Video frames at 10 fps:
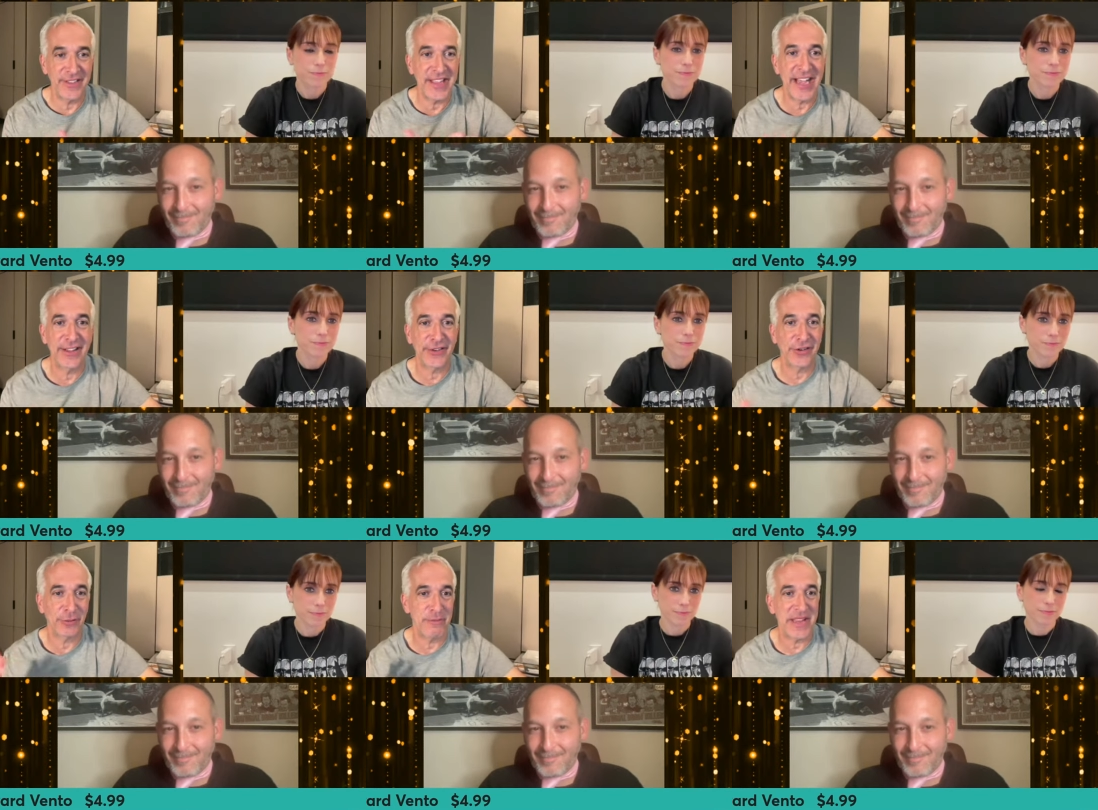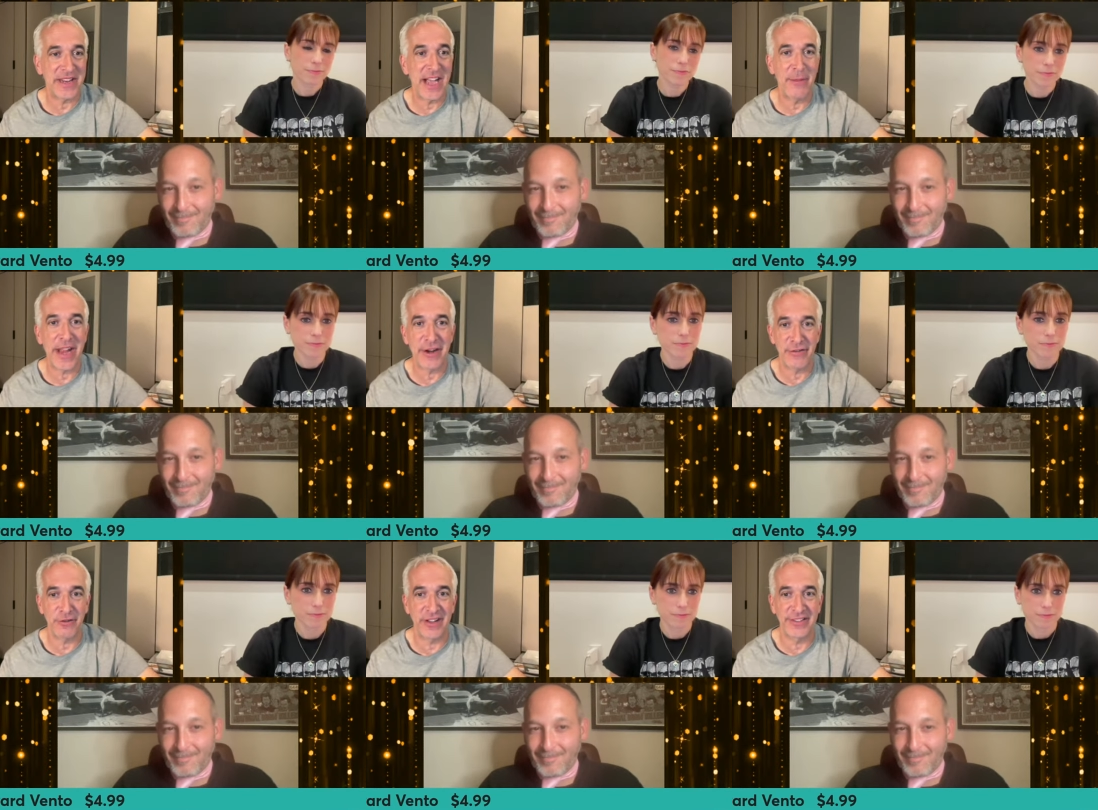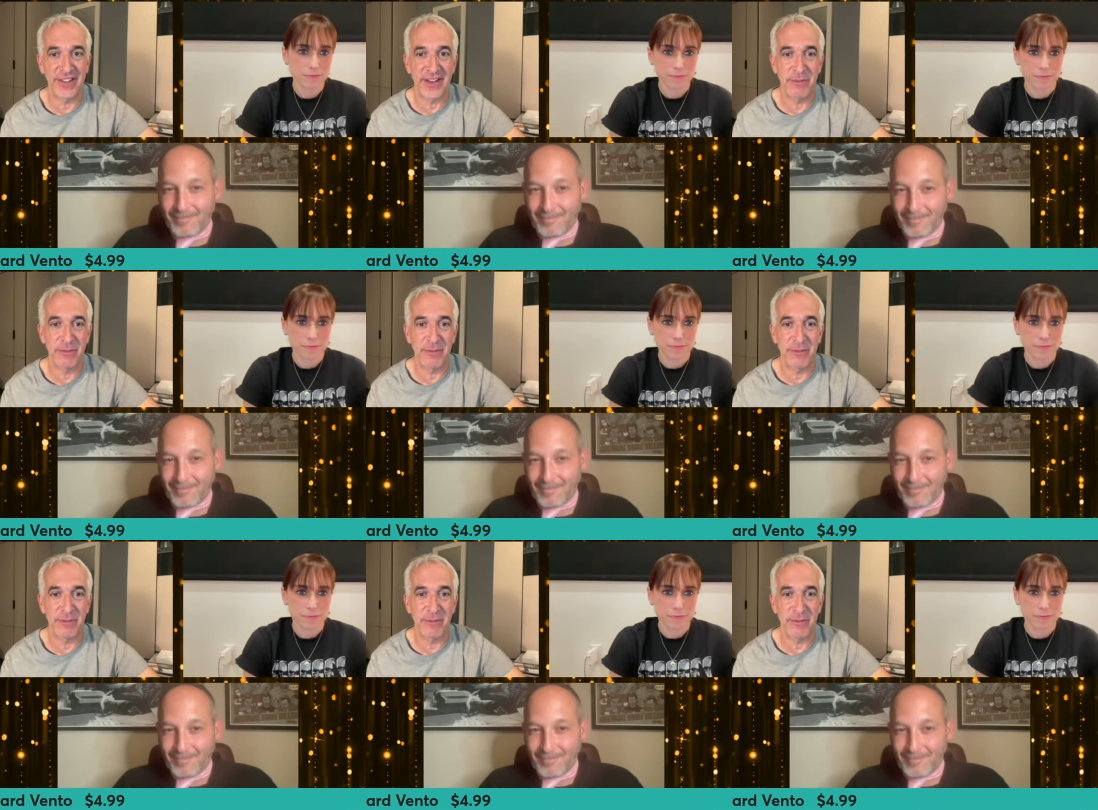Speaker 1: the Oscars with being nominated for Rustin.